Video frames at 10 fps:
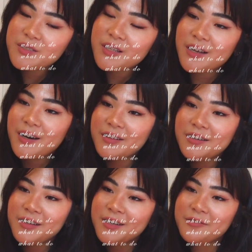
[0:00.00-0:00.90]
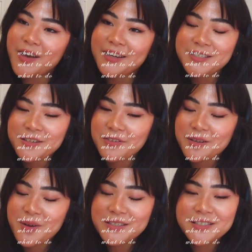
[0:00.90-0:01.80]
the other kind of activity
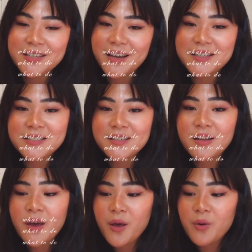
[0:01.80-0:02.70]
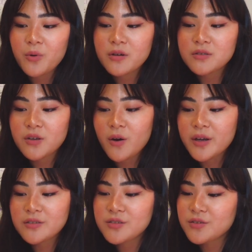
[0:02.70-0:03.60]
based thing I did was
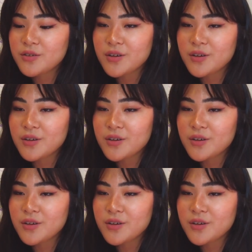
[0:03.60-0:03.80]
going to